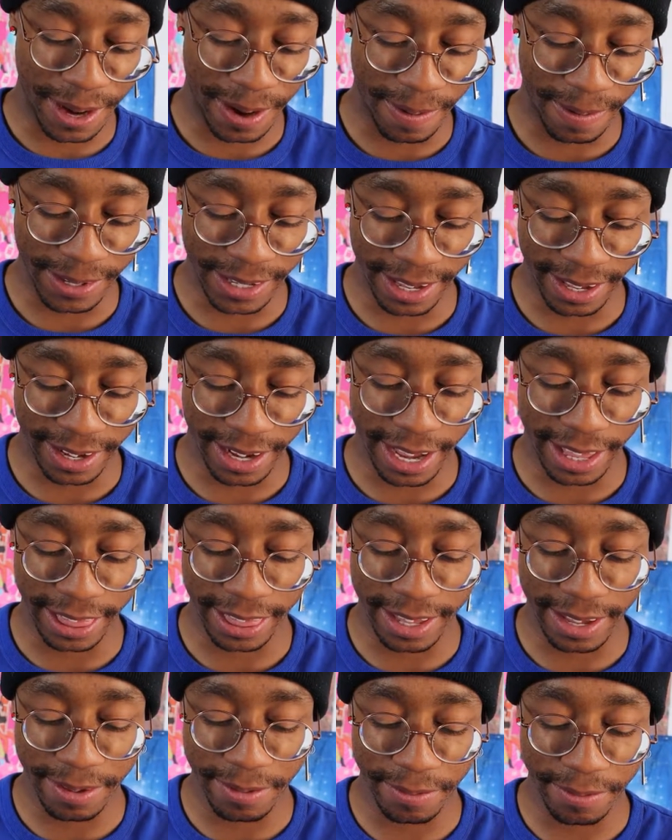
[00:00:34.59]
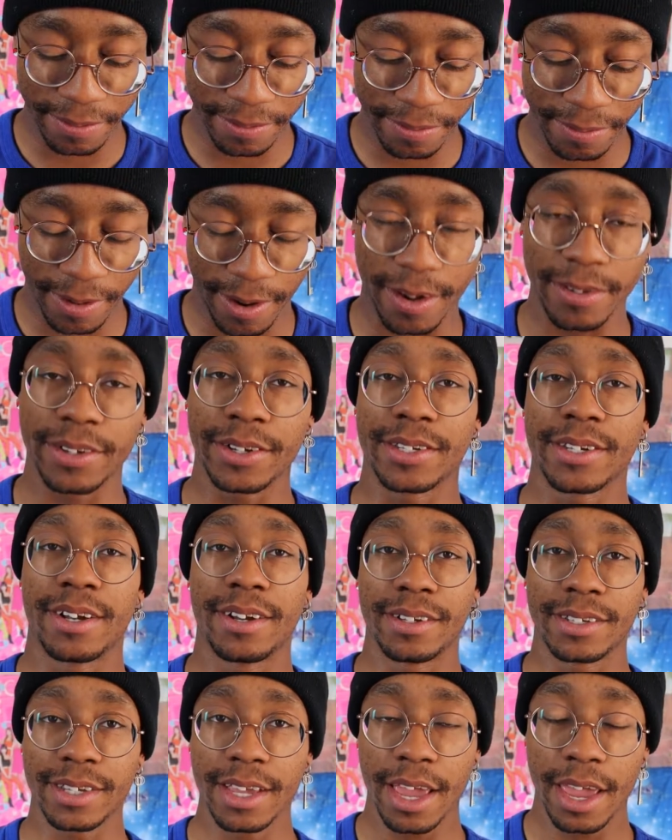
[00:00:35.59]
I was like, I love all their
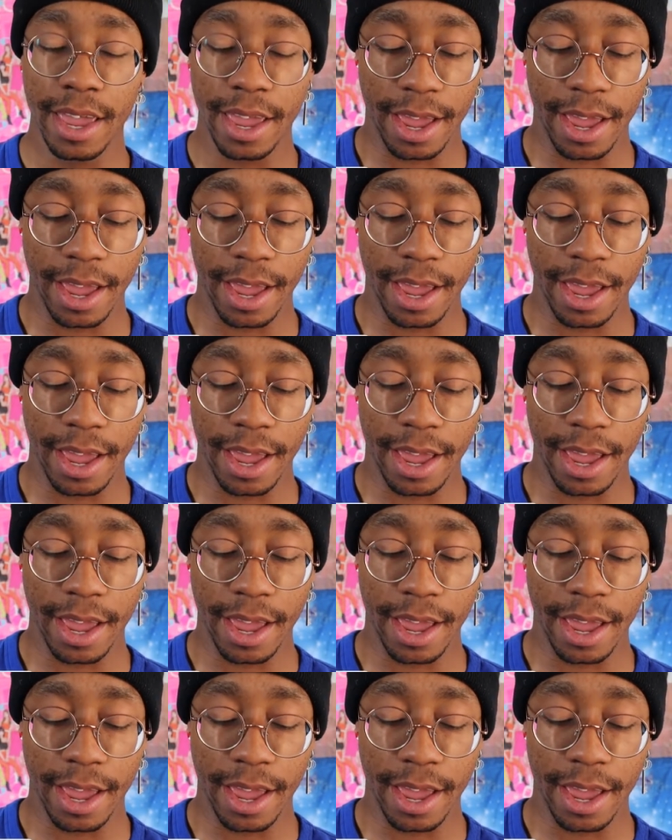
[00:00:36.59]
songs,